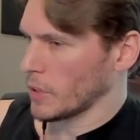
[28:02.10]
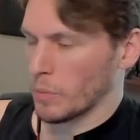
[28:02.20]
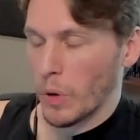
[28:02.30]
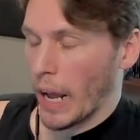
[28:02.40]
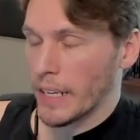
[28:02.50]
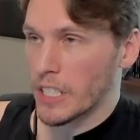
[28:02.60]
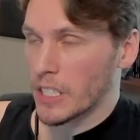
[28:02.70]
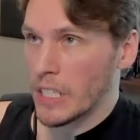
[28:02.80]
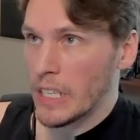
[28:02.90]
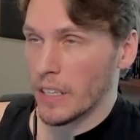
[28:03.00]
When I
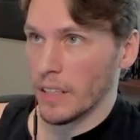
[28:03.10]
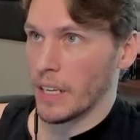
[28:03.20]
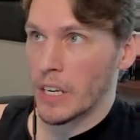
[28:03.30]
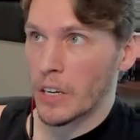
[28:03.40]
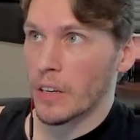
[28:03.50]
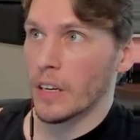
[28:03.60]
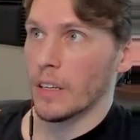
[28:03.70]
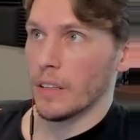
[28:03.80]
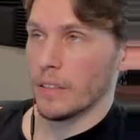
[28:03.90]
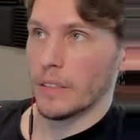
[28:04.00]
see and hear
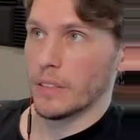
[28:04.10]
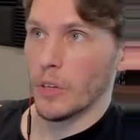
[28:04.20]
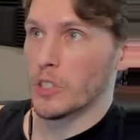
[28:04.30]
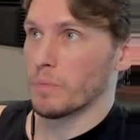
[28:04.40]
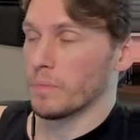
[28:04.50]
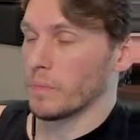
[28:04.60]
those